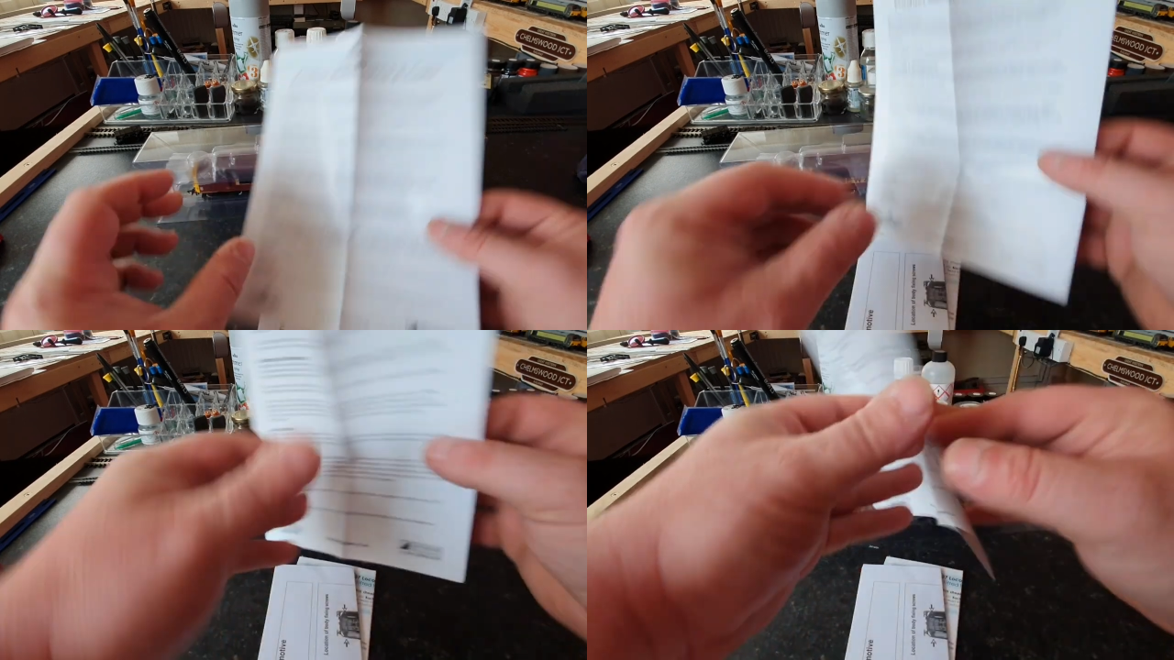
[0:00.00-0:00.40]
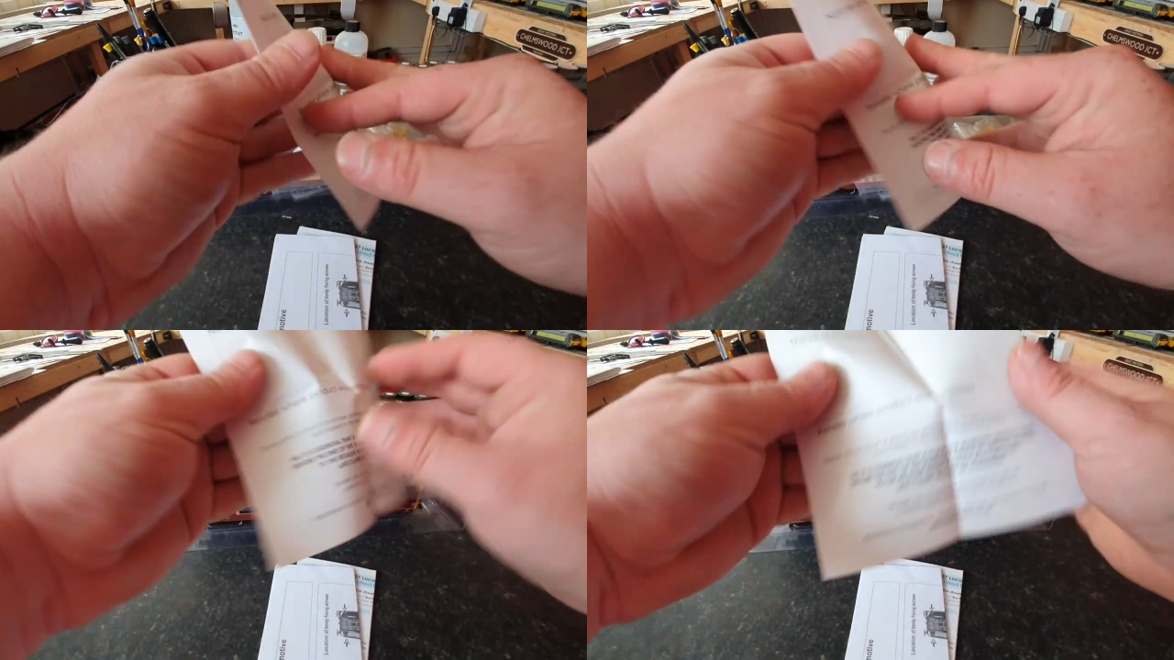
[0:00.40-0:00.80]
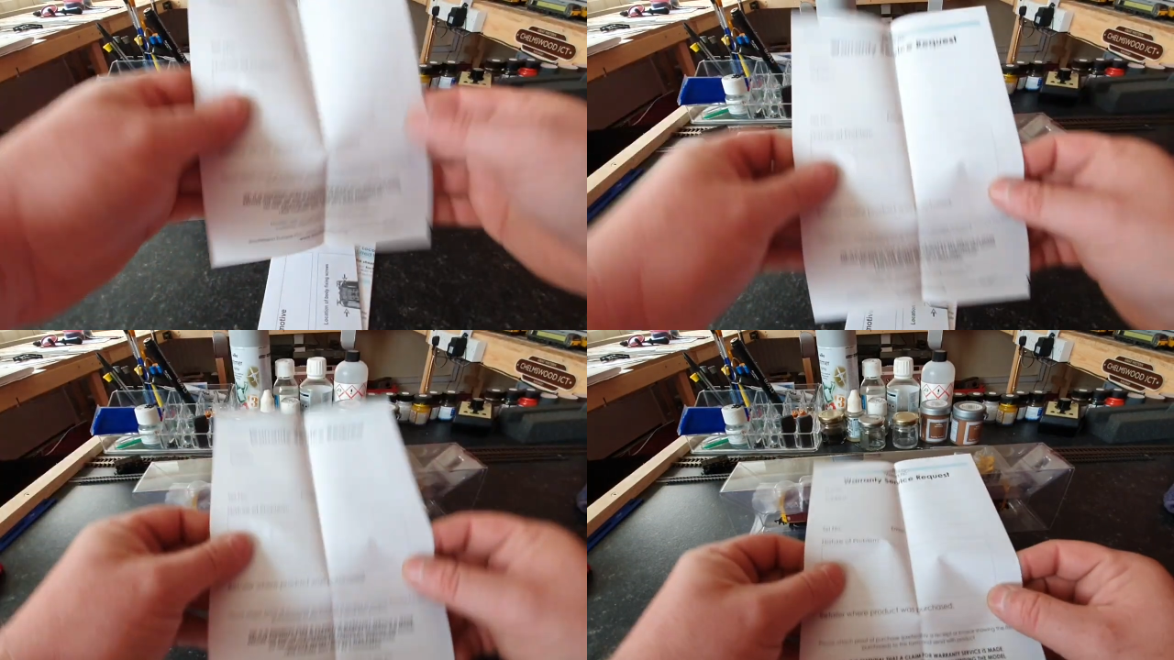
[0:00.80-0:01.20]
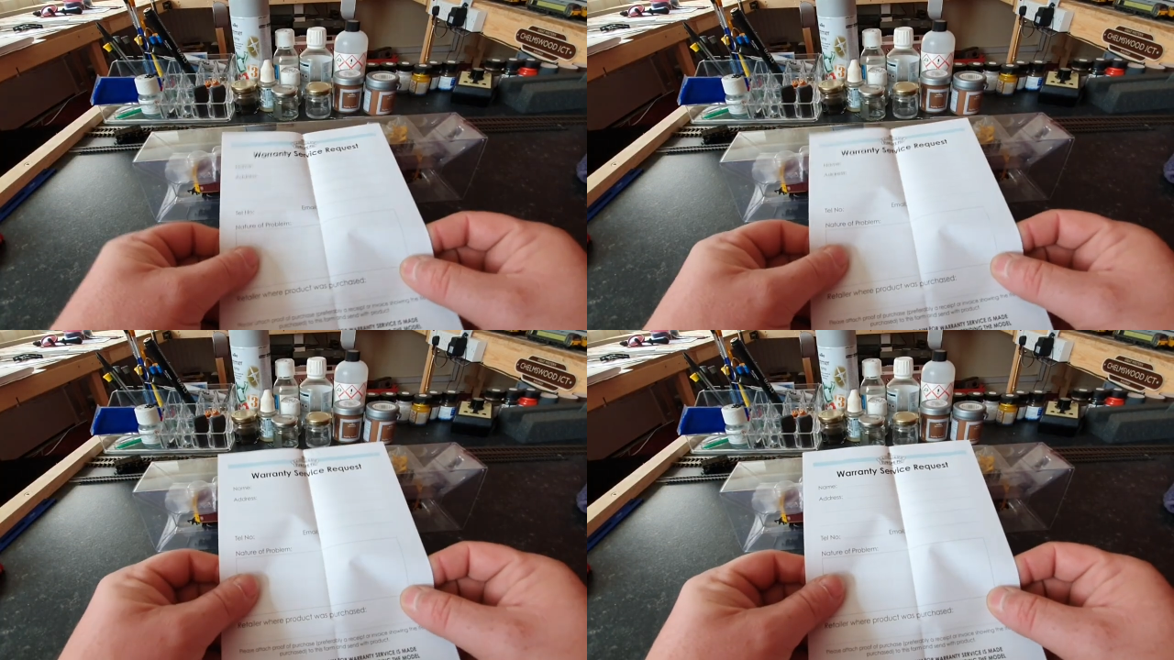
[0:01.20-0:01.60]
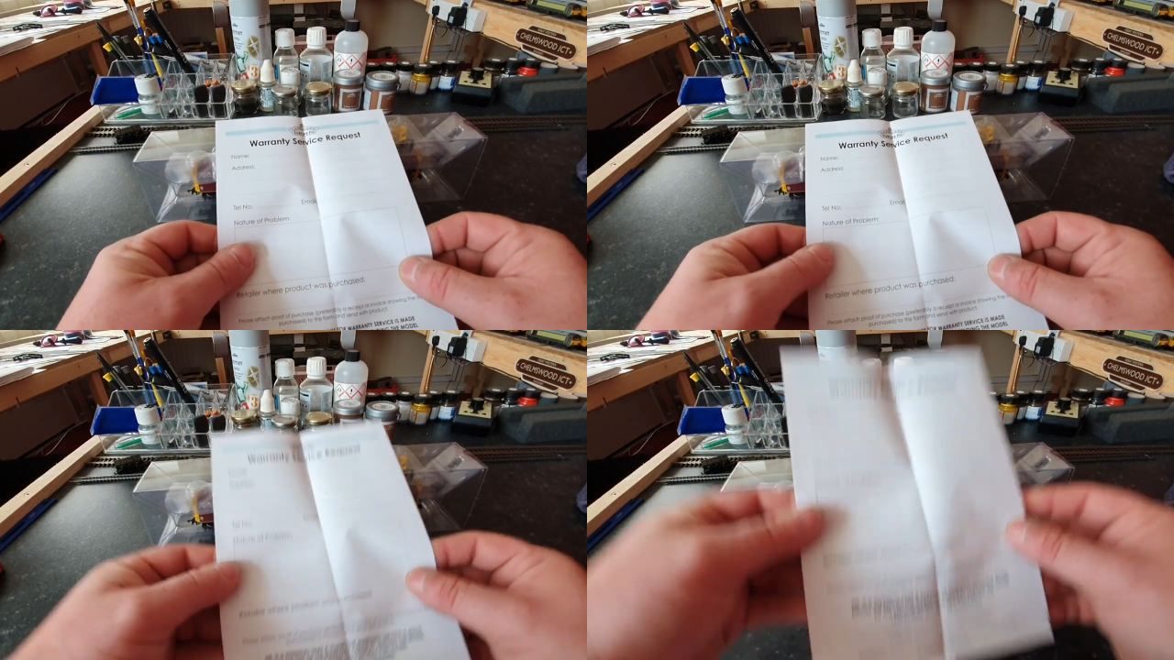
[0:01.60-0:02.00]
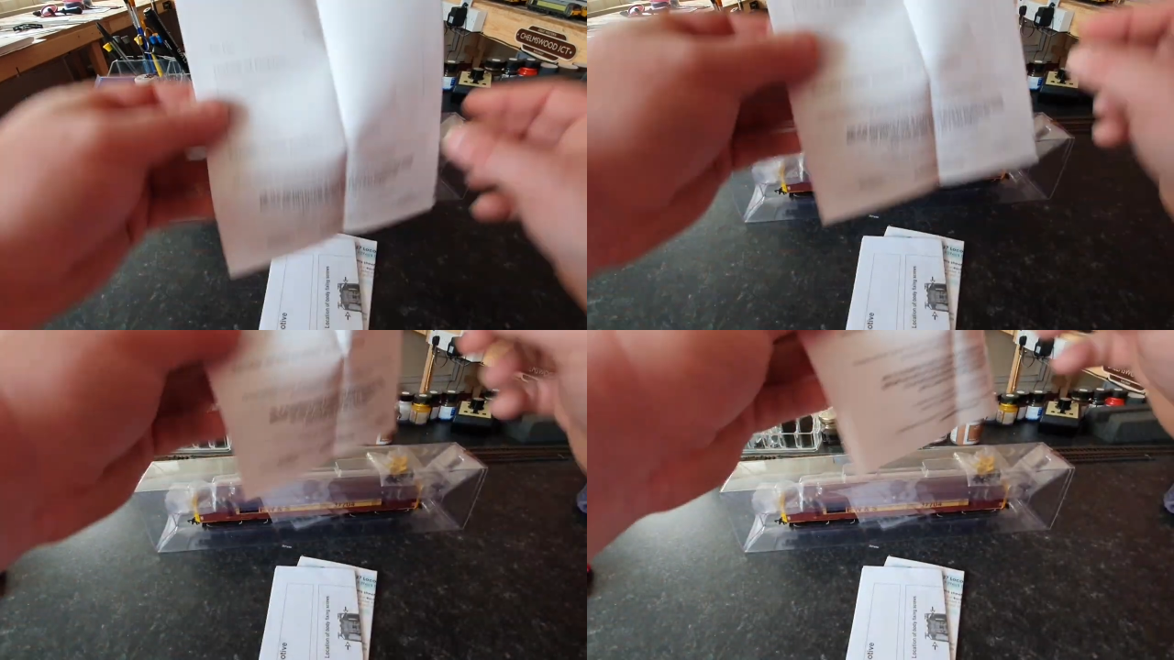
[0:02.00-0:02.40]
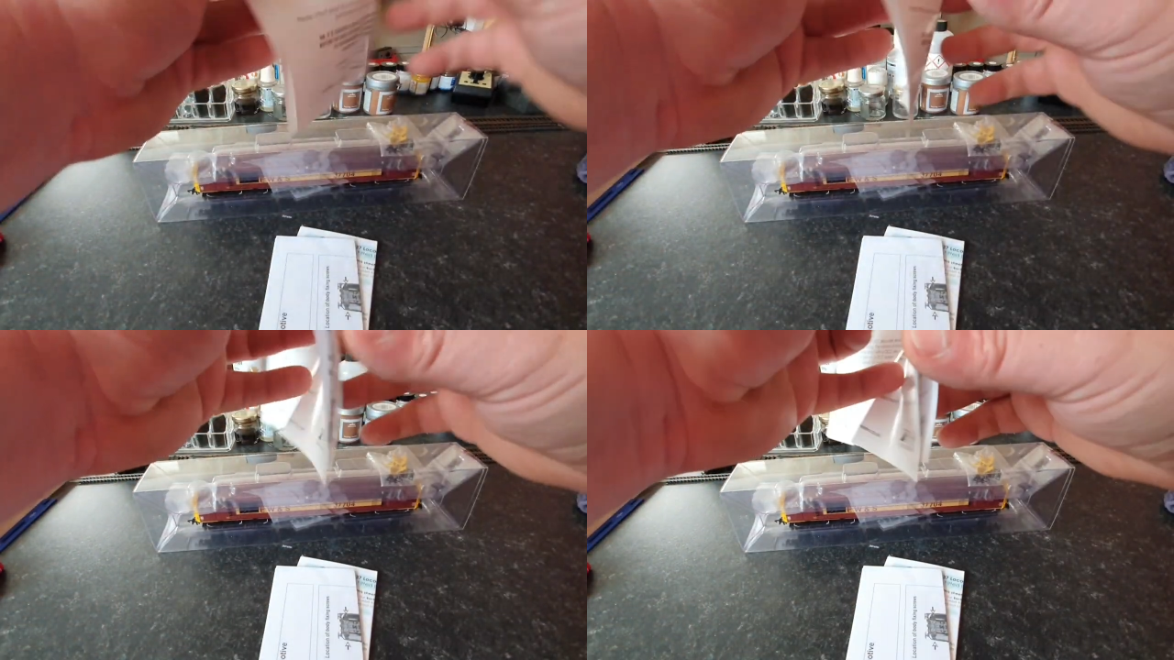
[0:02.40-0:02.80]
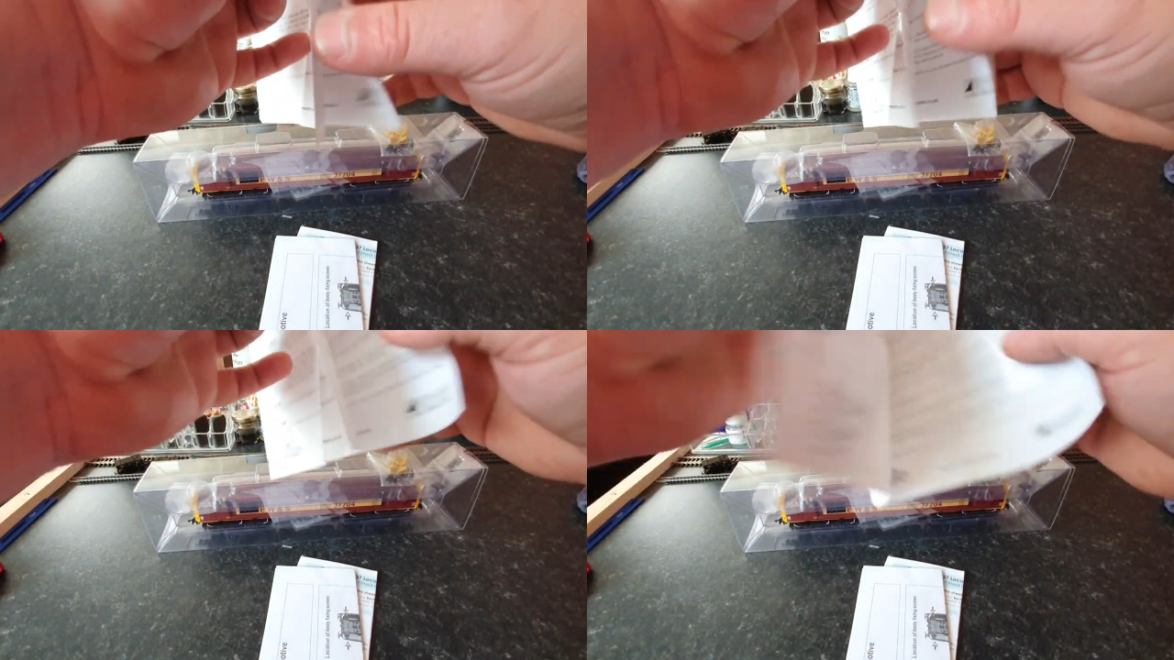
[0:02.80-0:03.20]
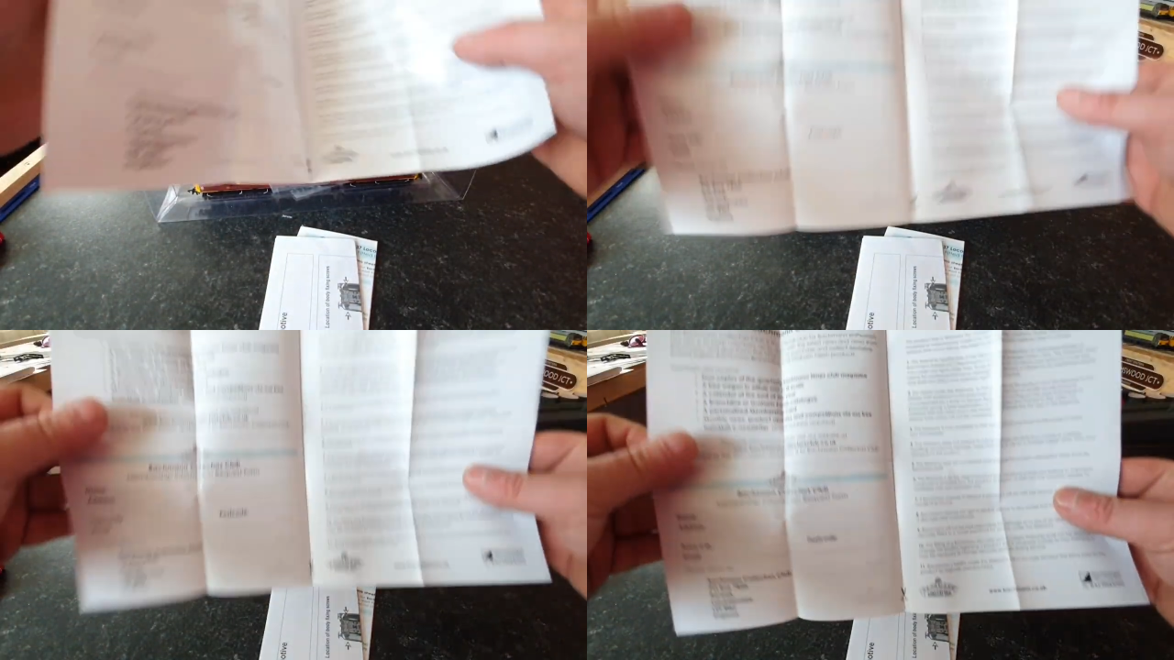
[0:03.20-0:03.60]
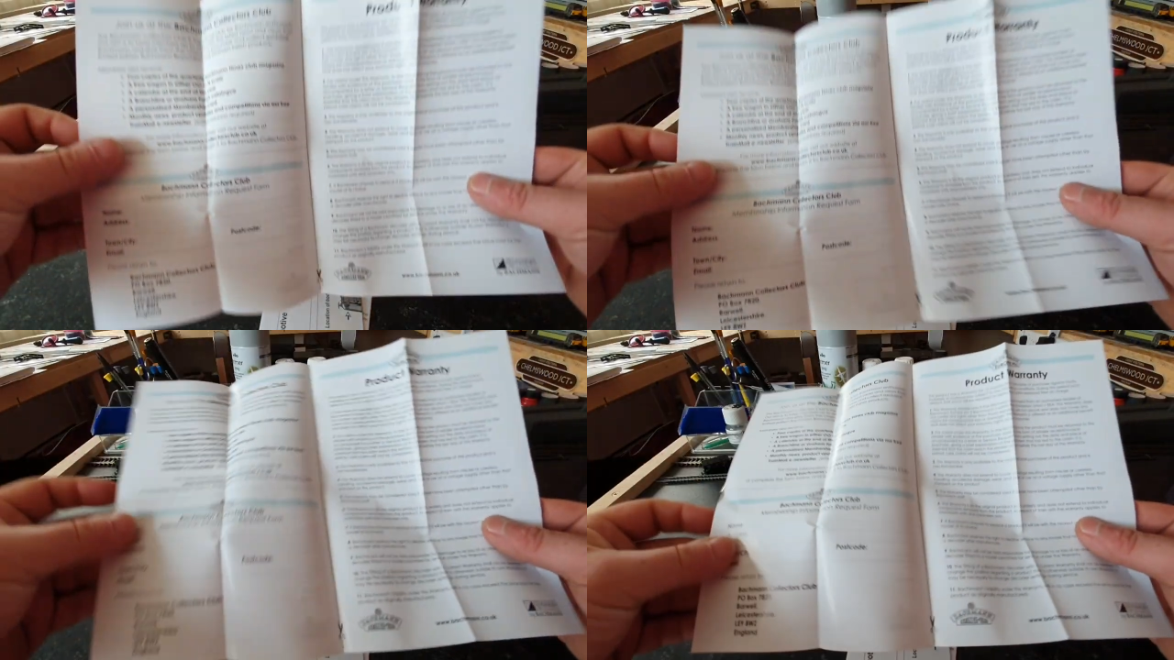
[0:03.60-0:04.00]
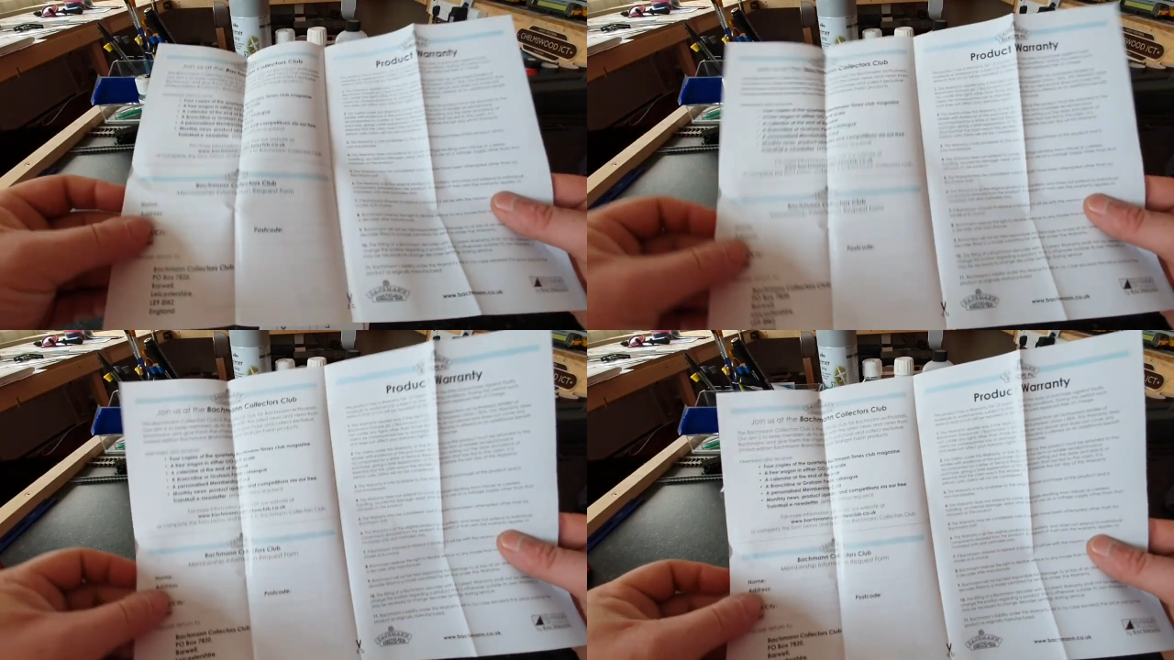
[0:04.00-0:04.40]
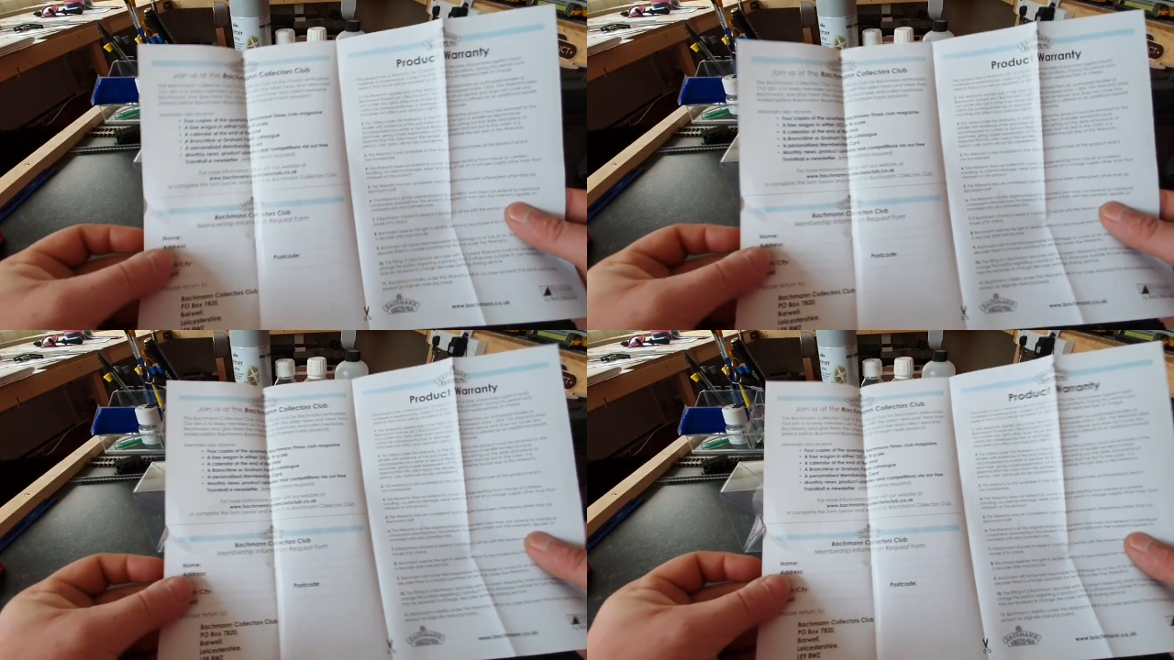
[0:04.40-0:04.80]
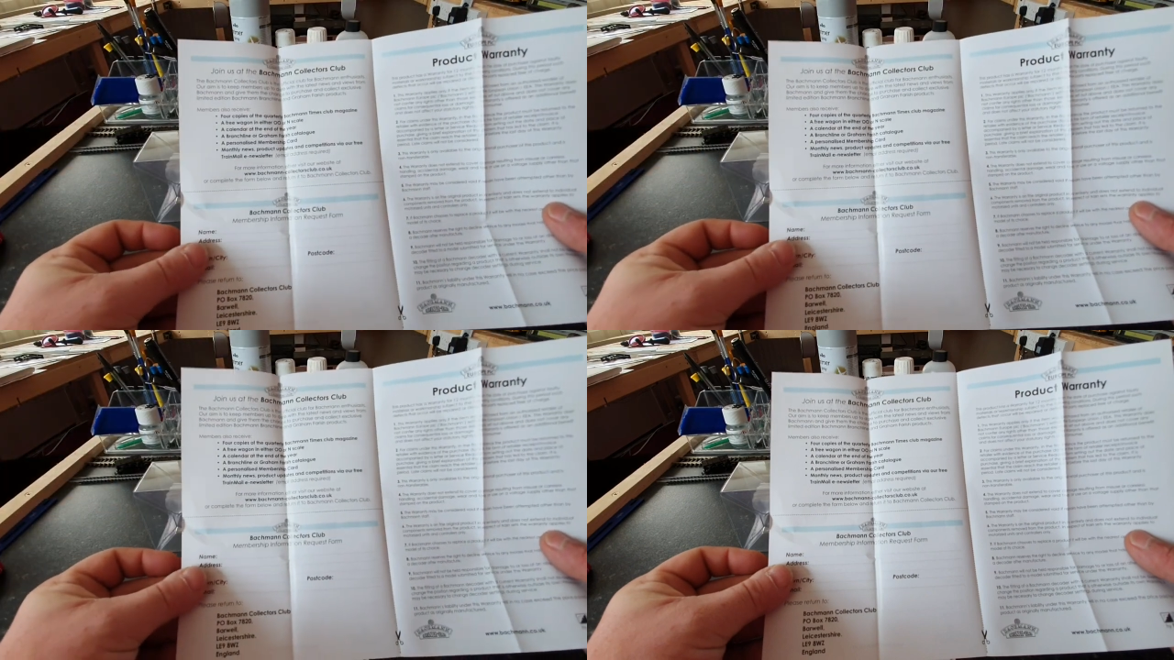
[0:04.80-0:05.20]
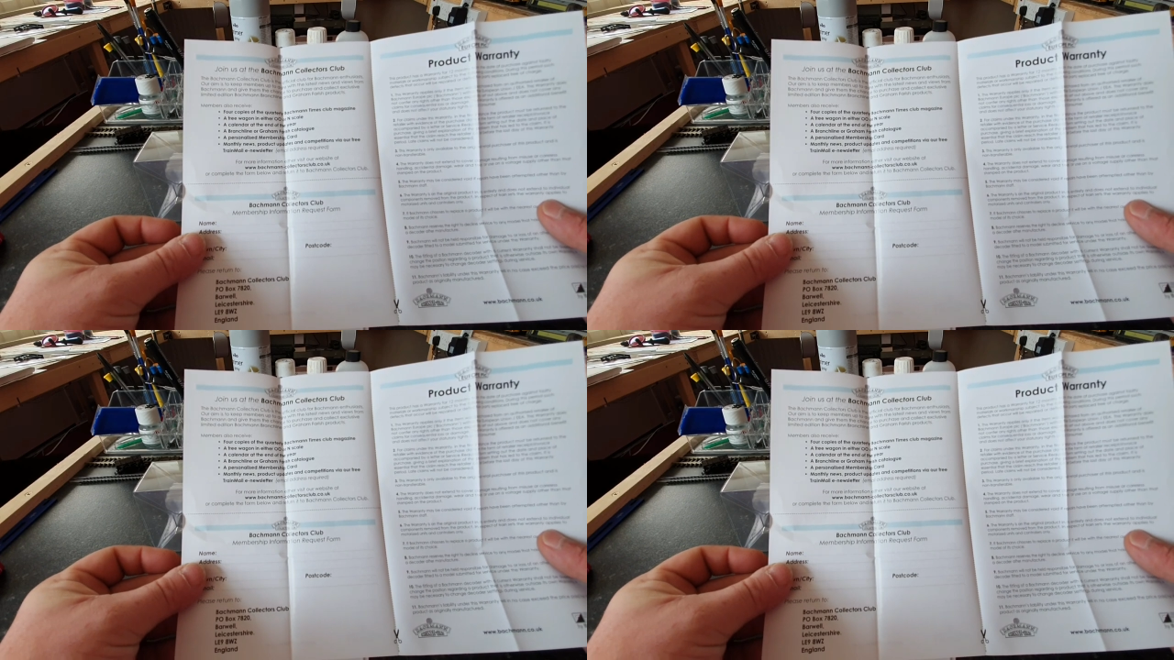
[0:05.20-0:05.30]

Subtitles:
Nobody's mouth can be seen.